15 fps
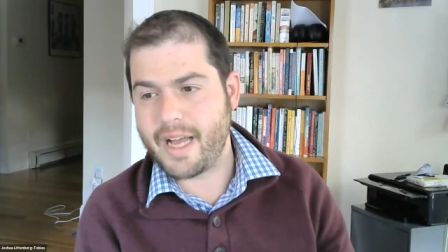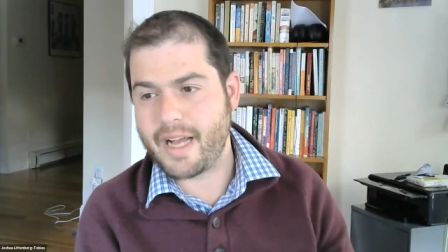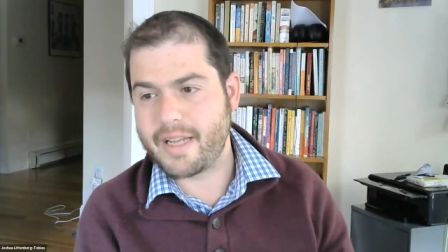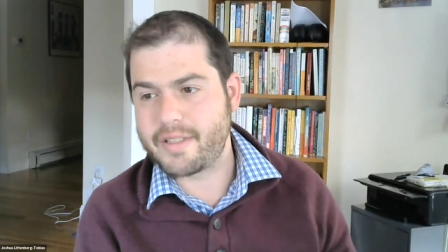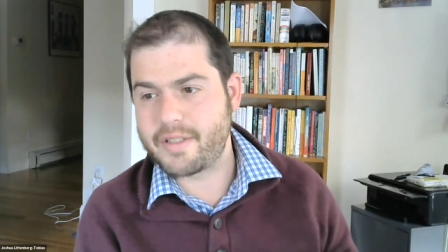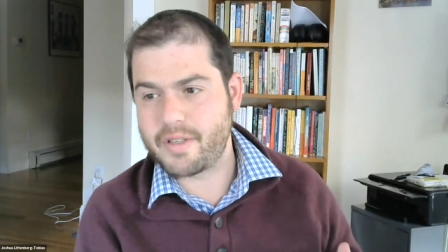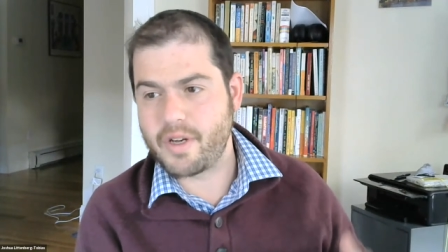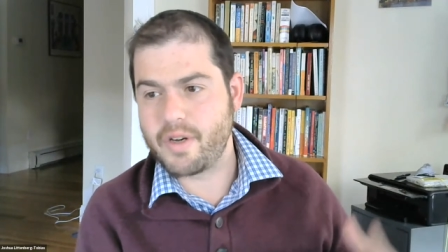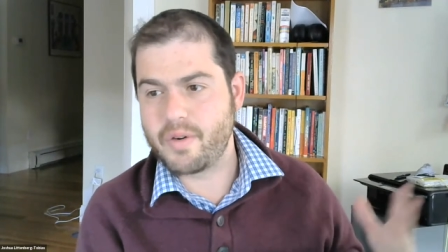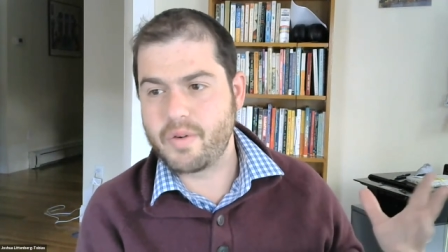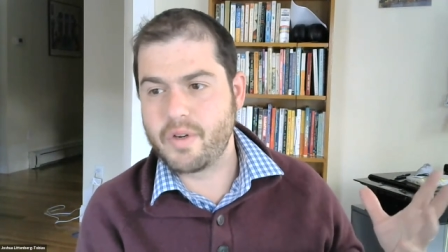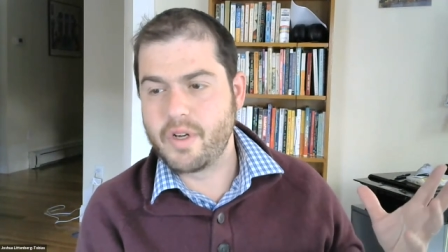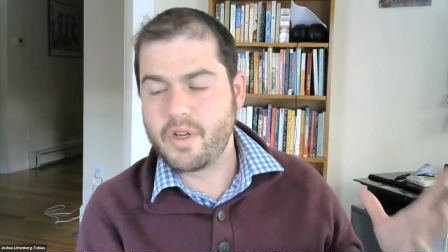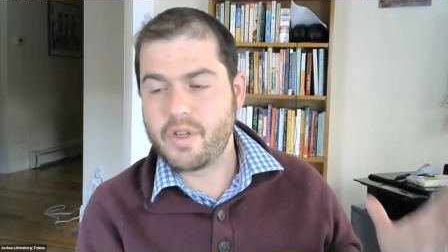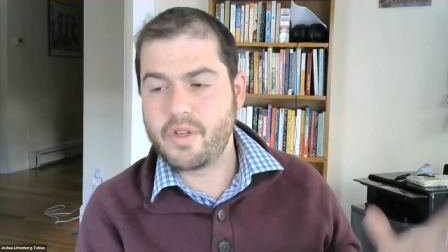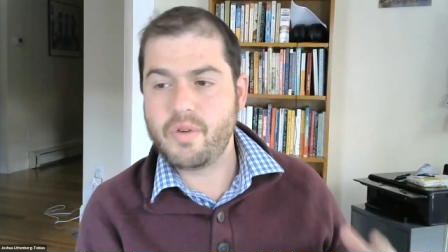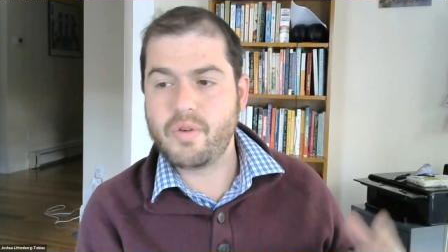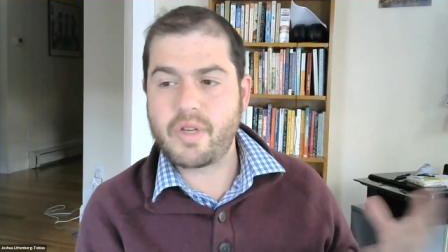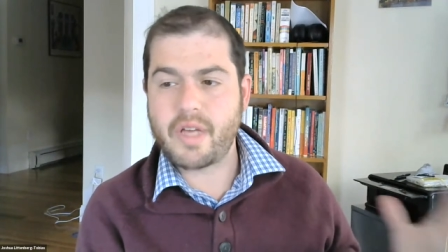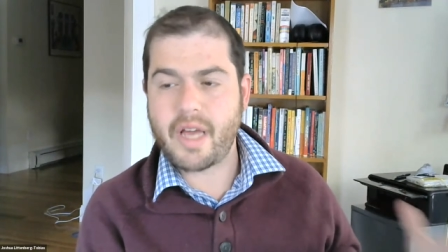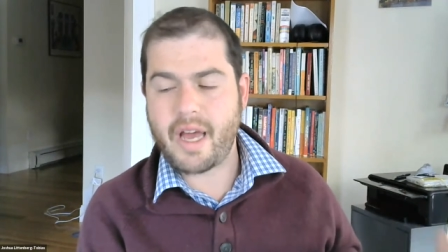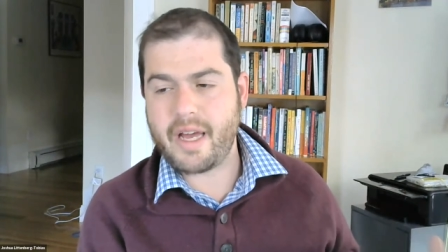Yes, yeah, so
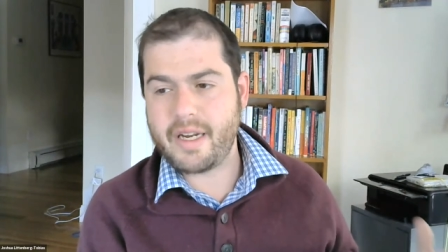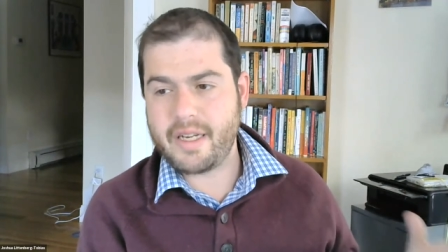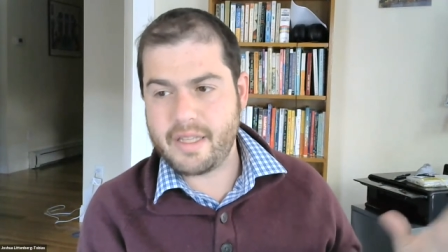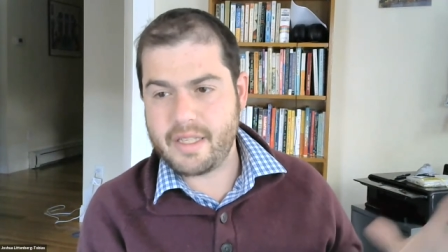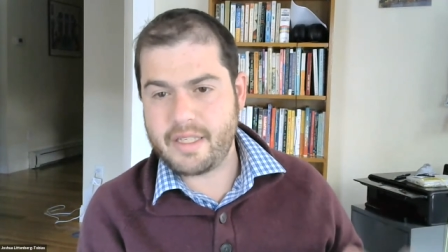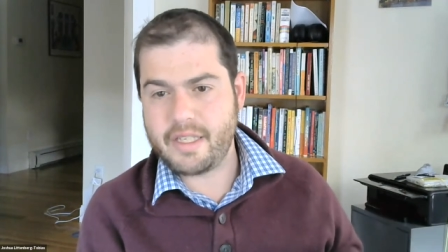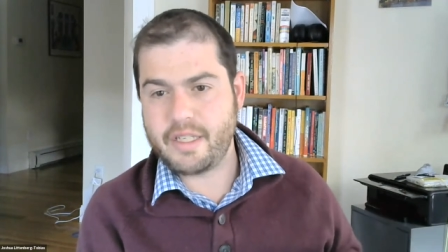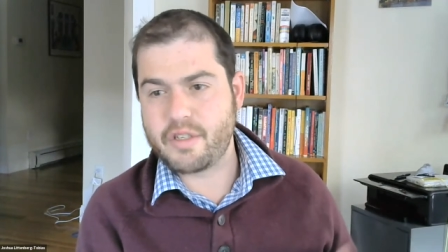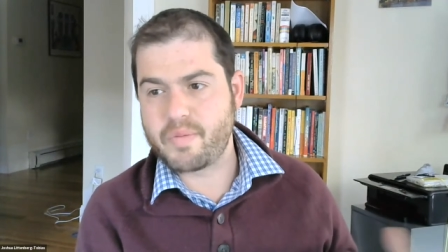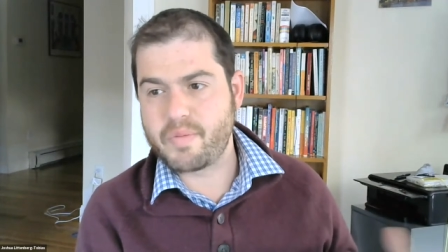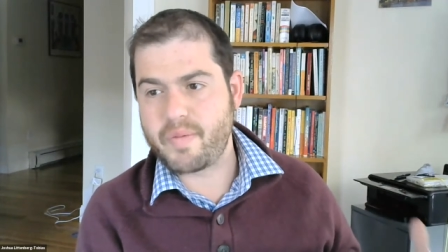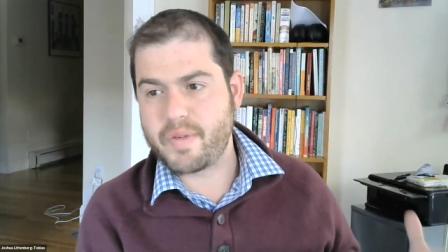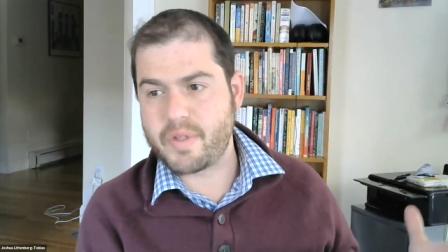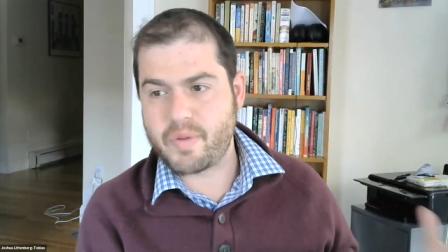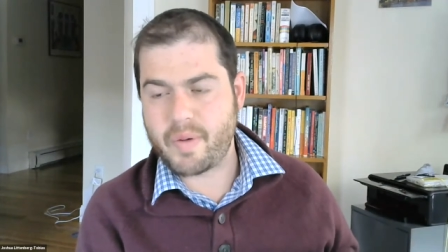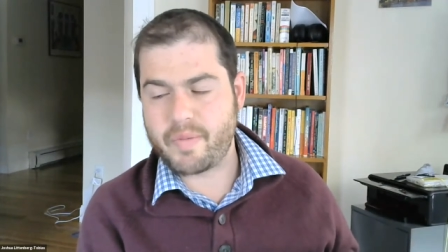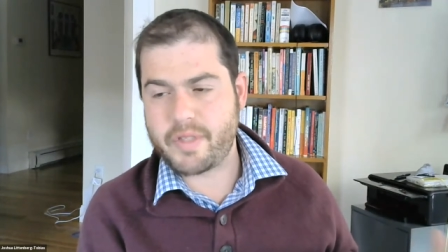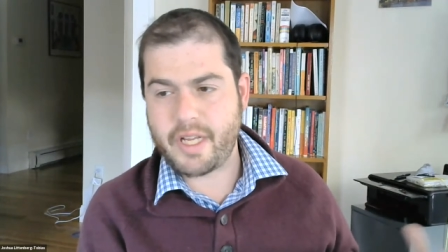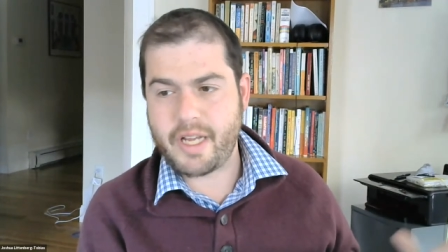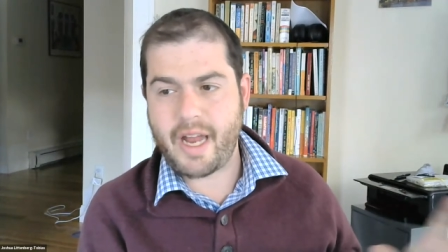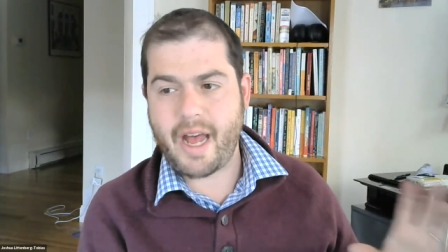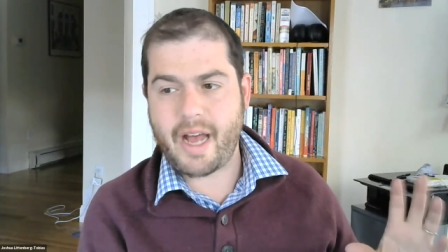you can in the Teacher Moments
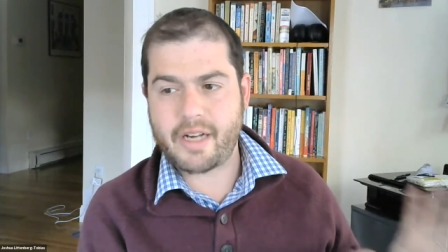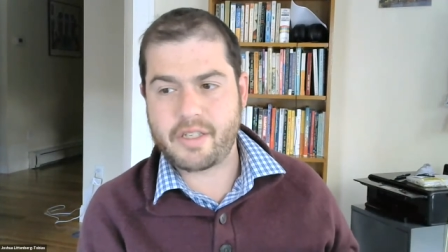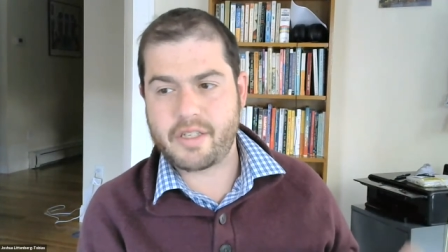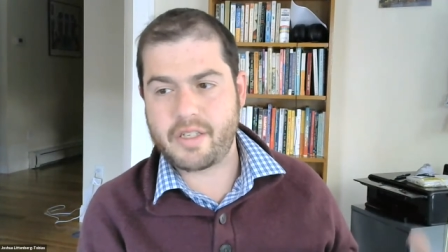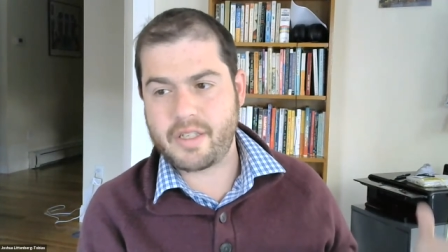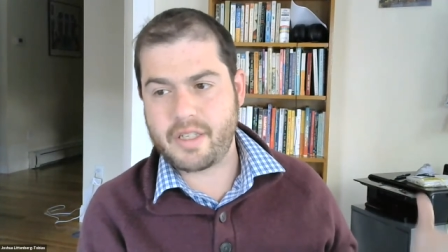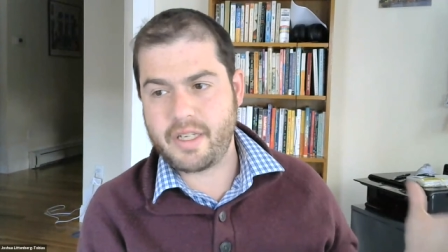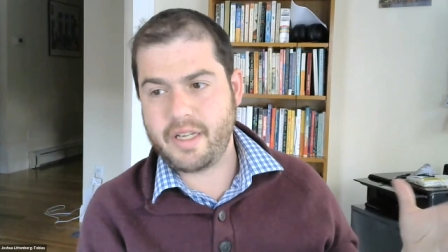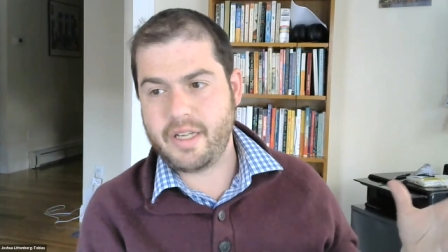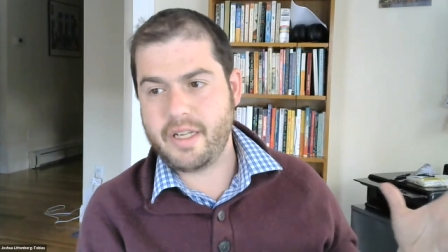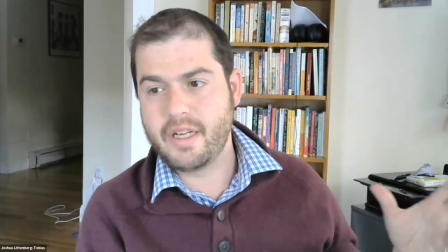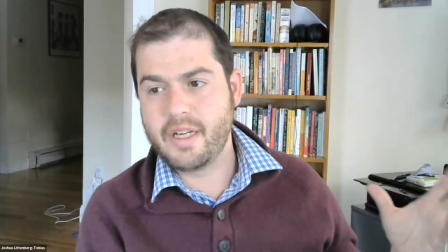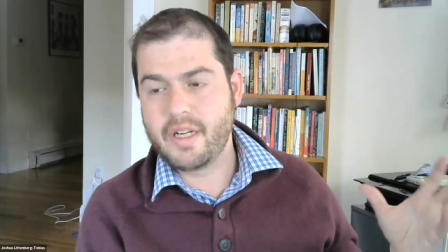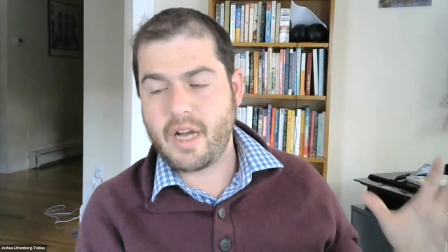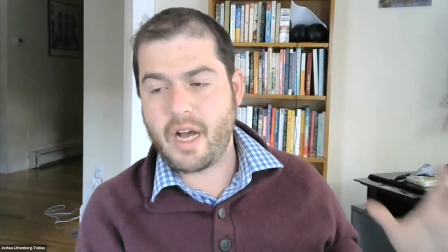website actually